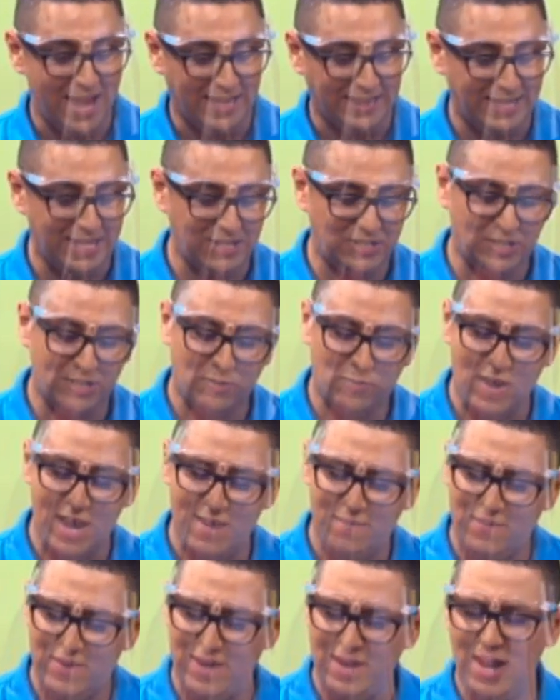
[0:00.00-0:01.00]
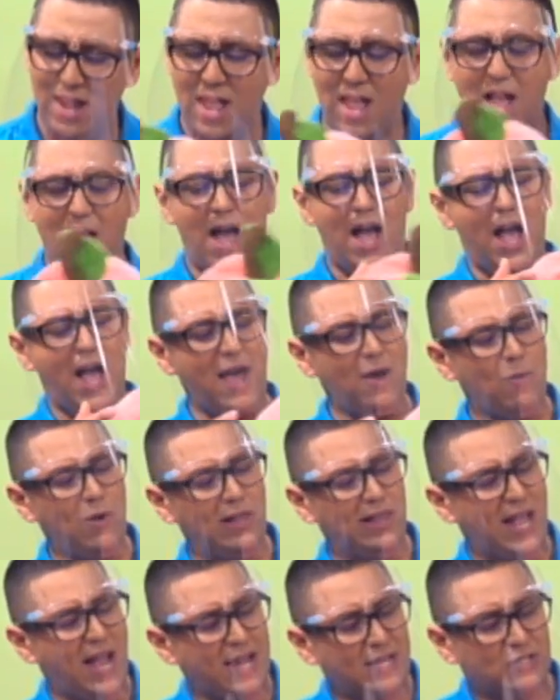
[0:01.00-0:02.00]
Teacher Greivin, I
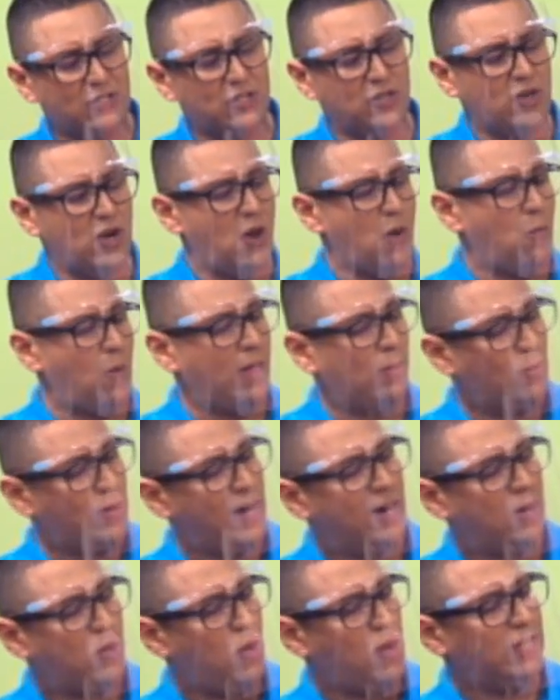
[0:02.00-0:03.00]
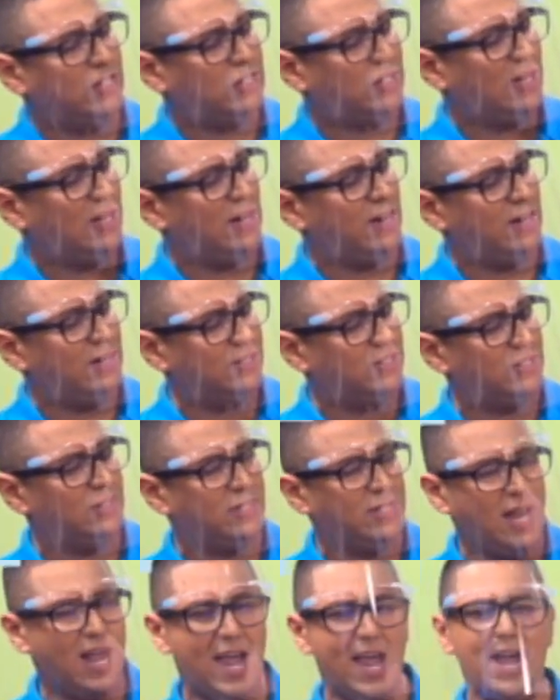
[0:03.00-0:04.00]
would like to know what we're going to learn
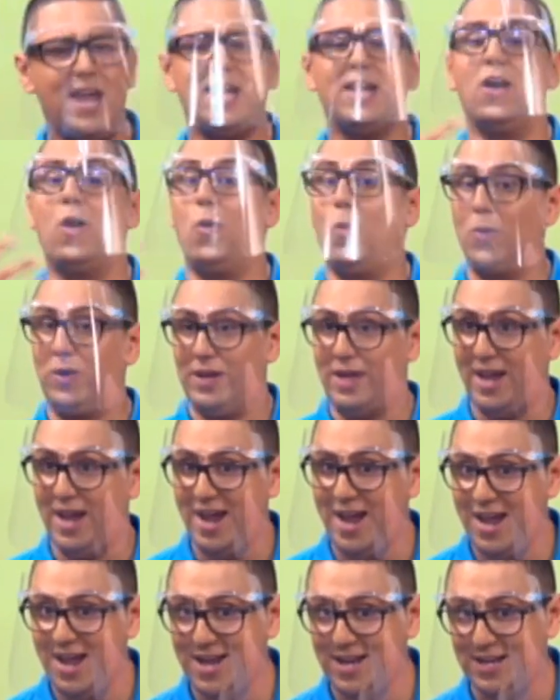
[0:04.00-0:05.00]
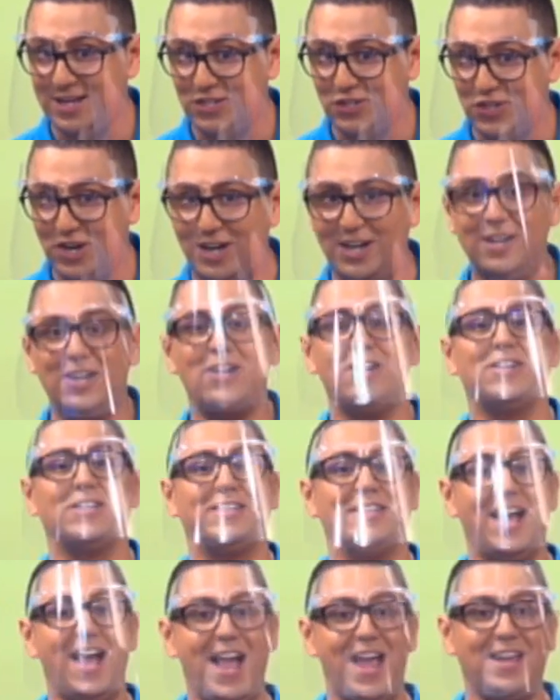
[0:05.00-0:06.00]
today. Okay, Charlotte,
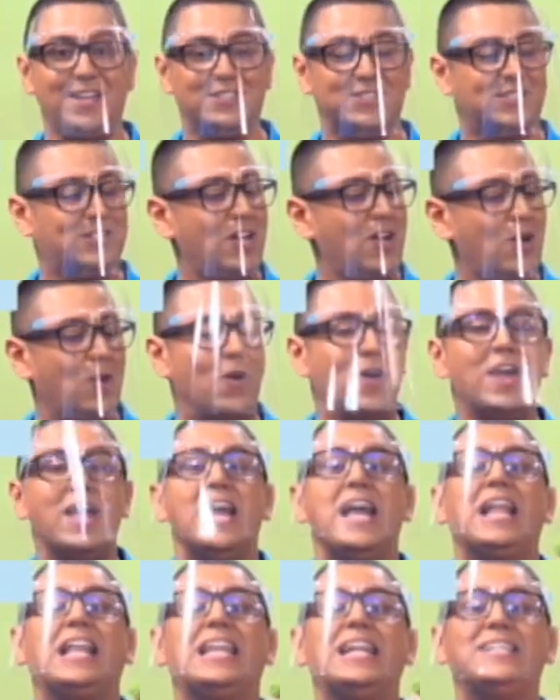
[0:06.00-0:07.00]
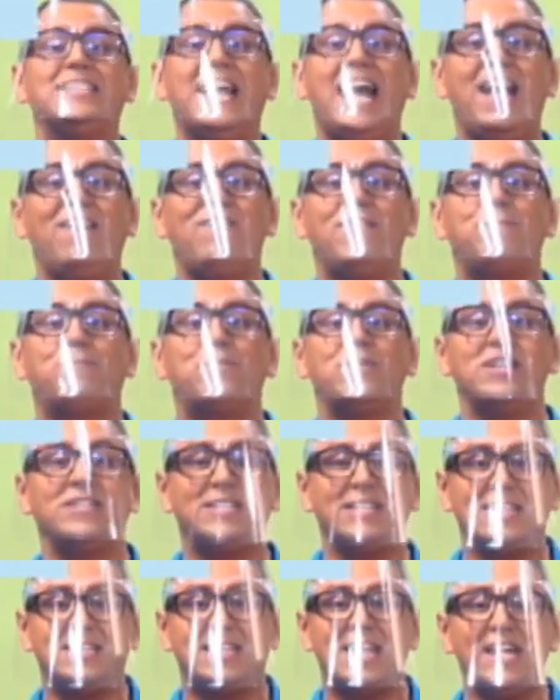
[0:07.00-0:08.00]
nice. So let's have a
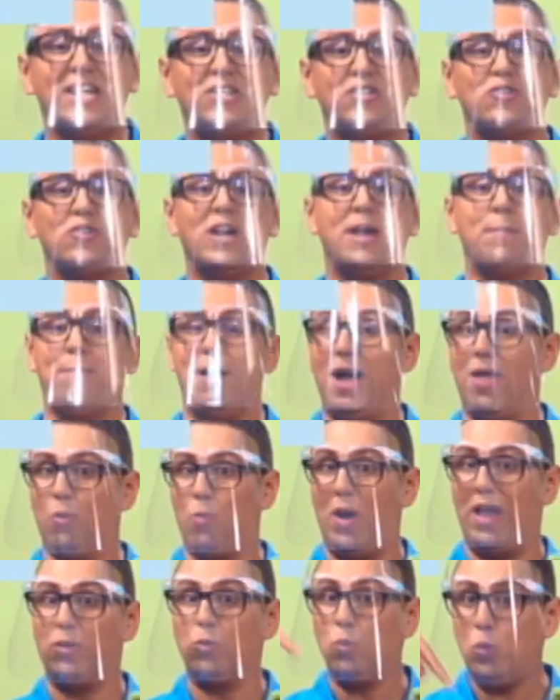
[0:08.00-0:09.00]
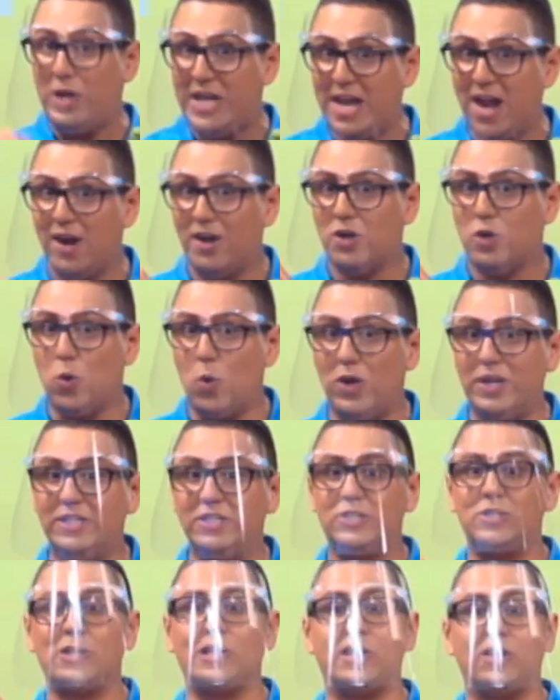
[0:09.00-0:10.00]
presentation about what we are going
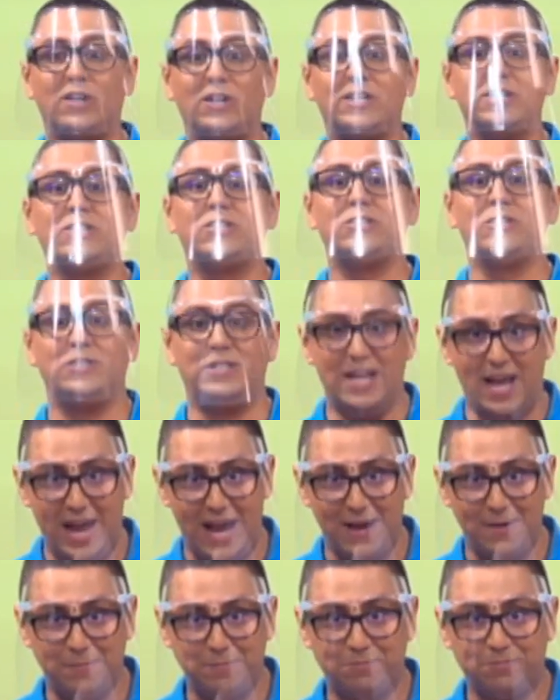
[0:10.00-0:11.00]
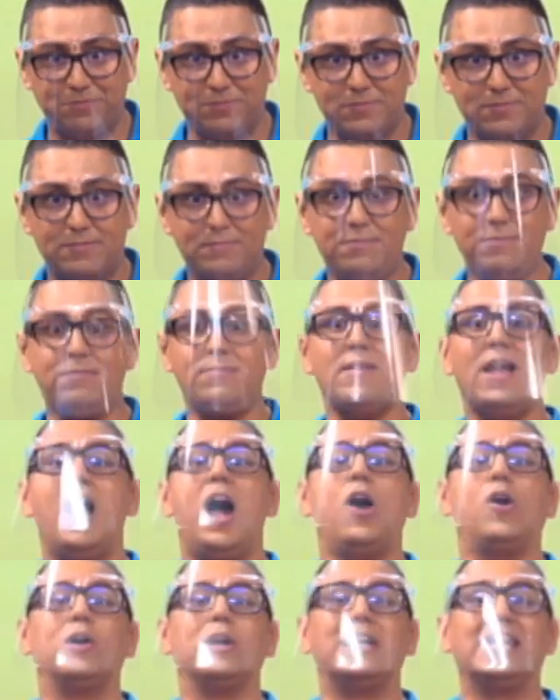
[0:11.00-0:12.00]
to learn today.
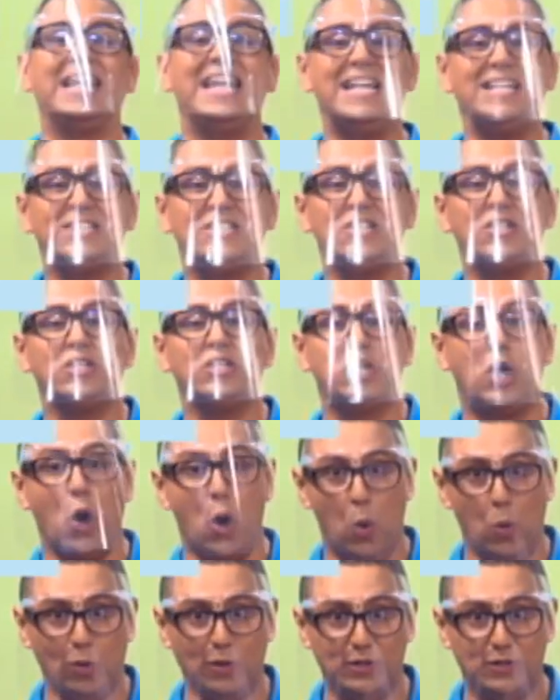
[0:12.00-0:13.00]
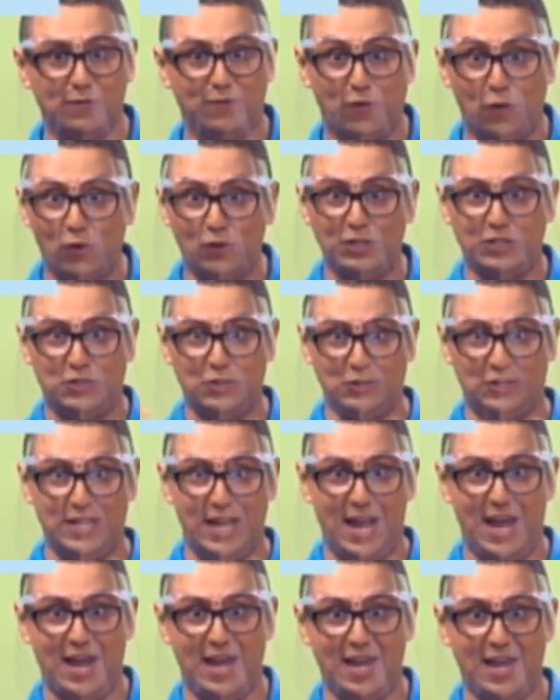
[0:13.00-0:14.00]
Our lesson goals for
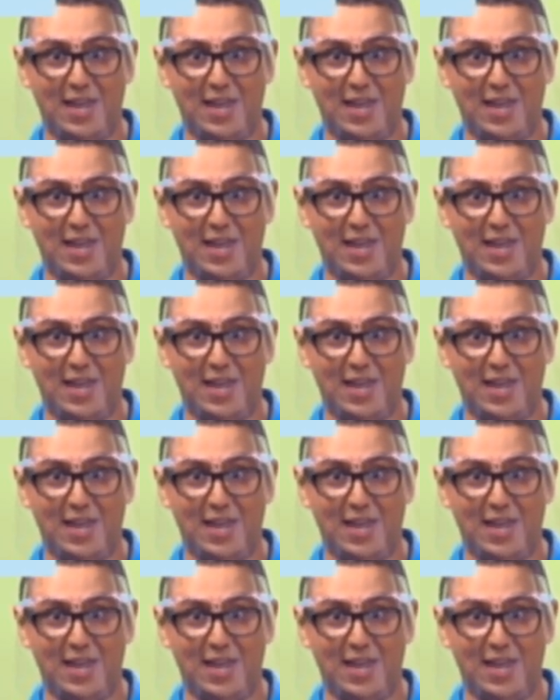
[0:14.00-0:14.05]
today.